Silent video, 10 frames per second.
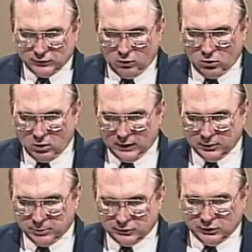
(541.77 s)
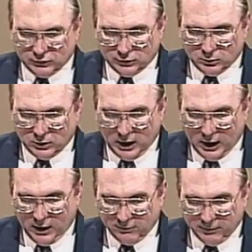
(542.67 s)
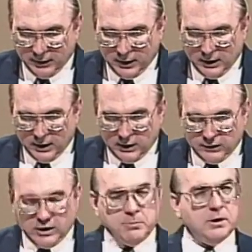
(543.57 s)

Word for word: us for and the position that we have, then